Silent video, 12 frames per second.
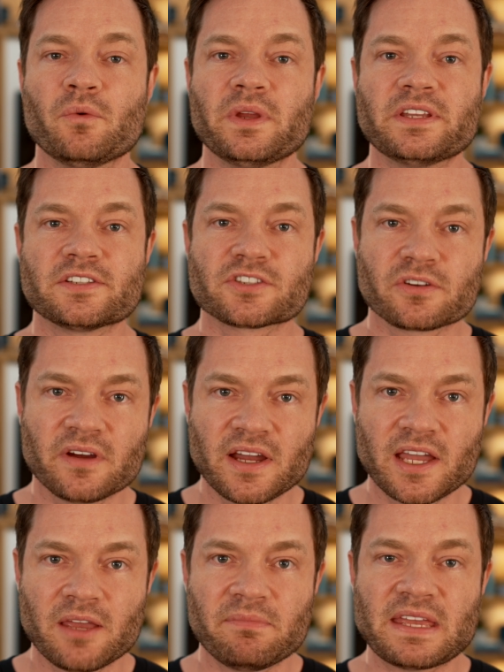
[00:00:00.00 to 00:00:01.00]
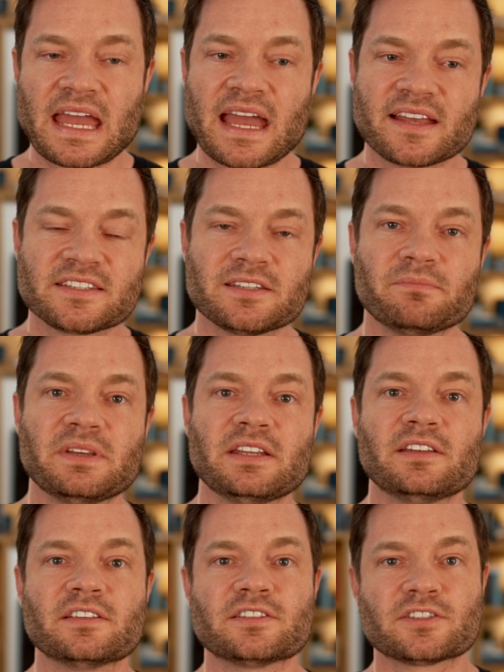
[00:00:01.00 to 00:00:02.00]
we describe has to be
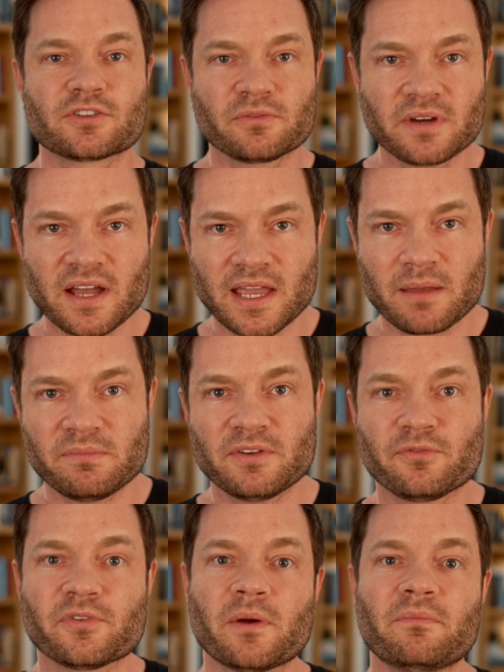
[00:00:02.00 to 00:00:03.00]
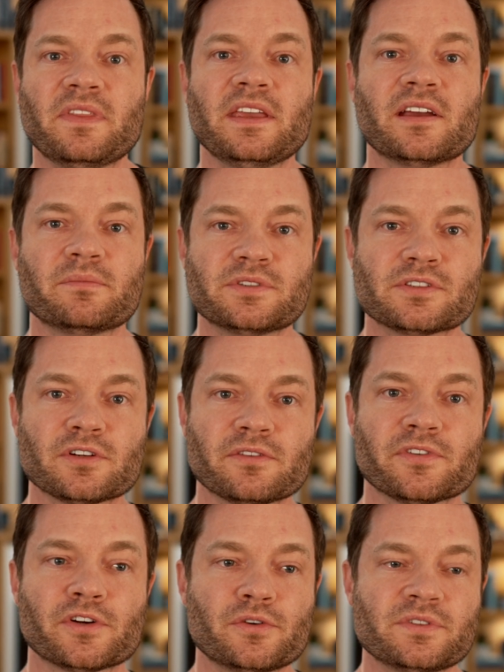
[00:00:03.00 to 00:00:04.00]
described from the
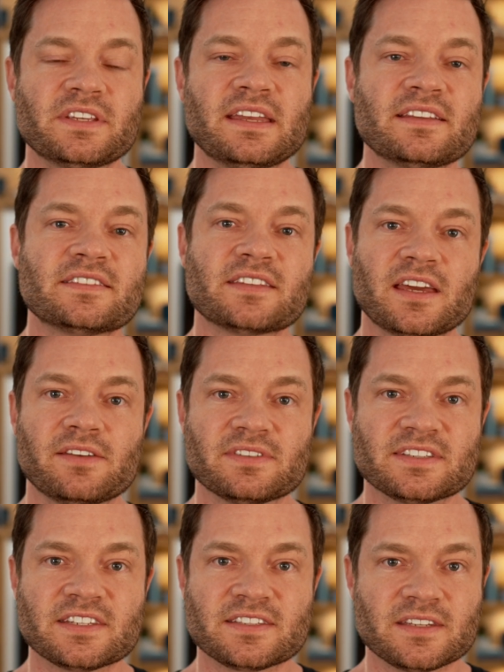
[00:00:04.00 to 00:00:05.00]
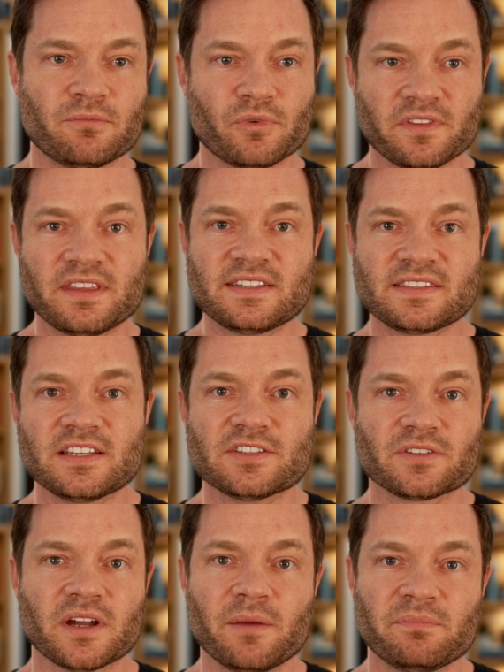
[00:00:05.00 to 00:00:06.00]
observer who's inside of a system where these
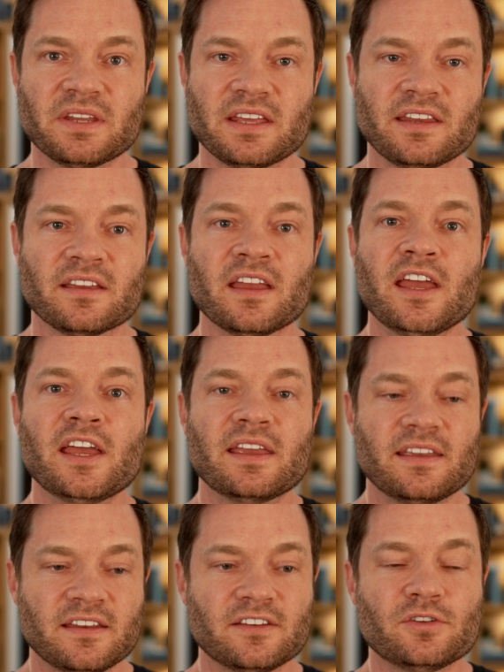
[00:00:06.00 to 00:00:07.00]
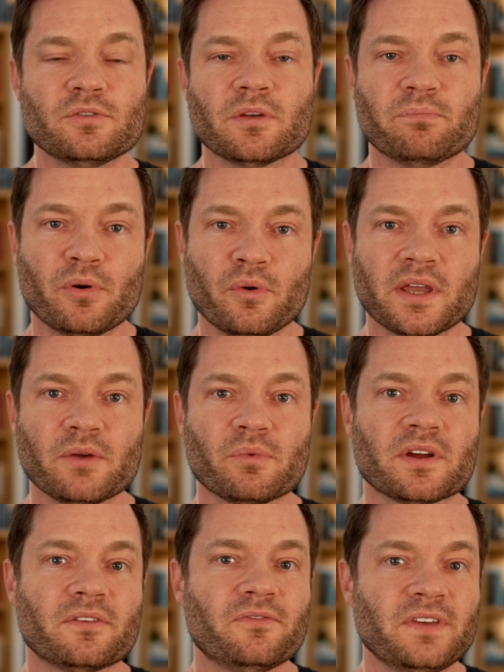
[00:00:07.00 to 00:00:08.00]
things are updating into the point
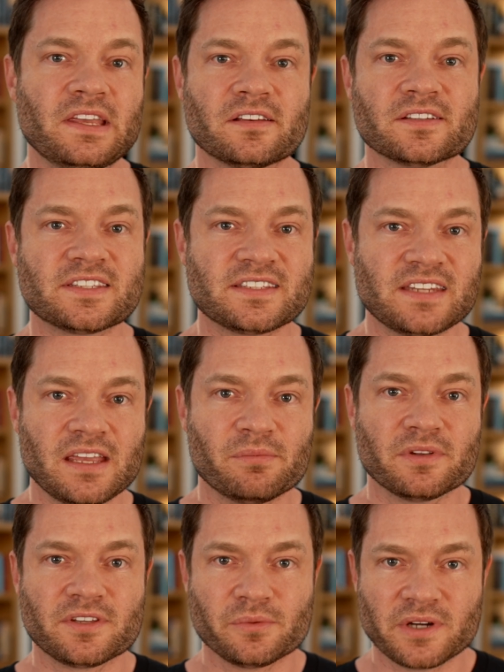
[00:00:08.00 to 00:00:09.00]
where it feels stable to